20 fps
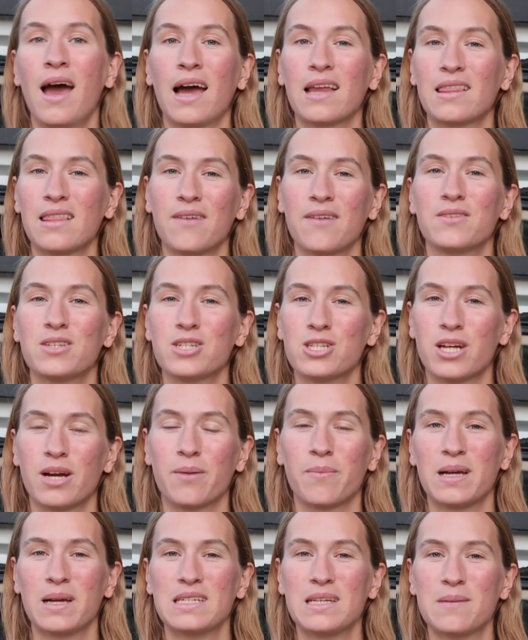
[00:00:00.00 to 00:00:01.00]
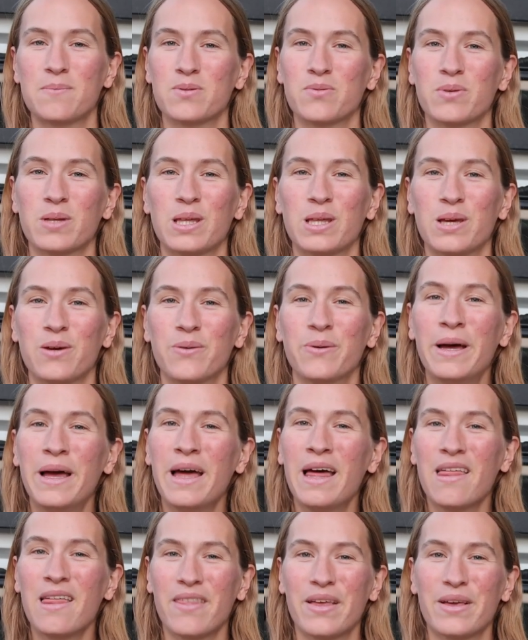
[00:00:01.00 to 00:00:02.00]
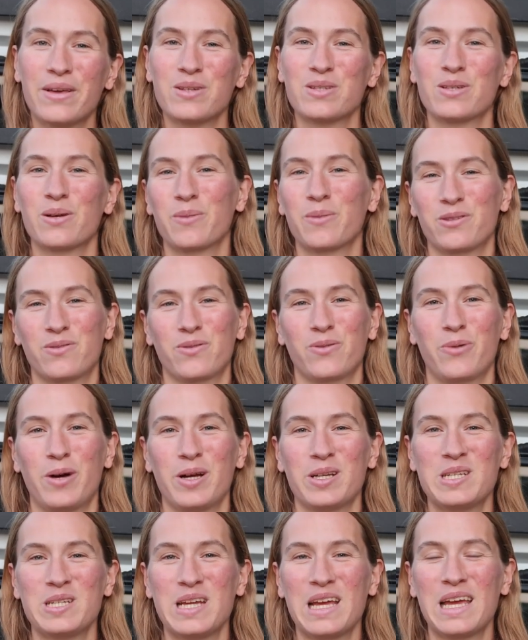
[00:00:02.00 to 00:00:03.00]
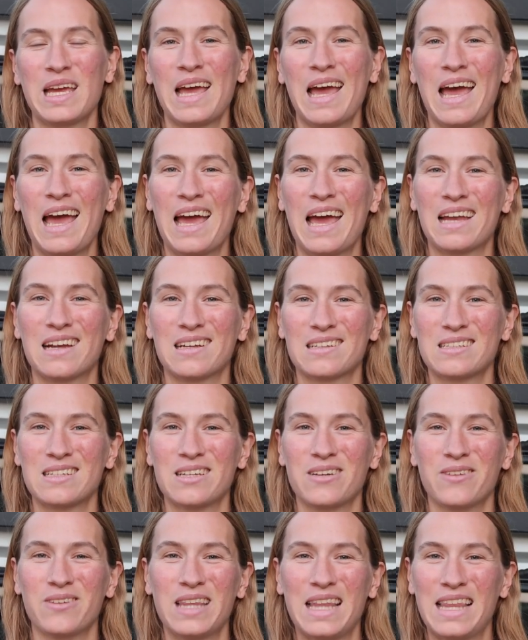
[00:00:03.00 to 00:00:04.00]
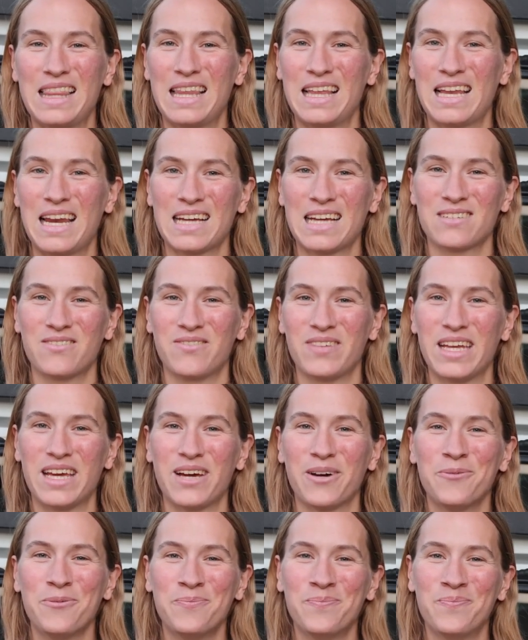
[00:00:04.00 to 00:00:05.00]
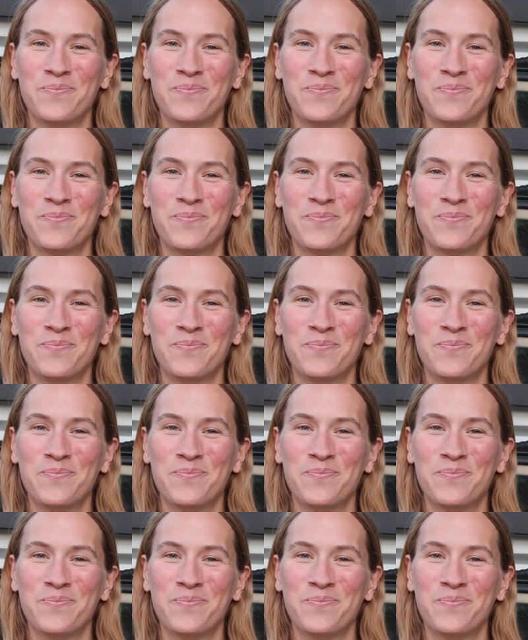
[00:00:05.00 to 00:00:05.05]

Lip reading: I'd love to share my tips with you. Thank you so much for watching, and I'll see you in the next video.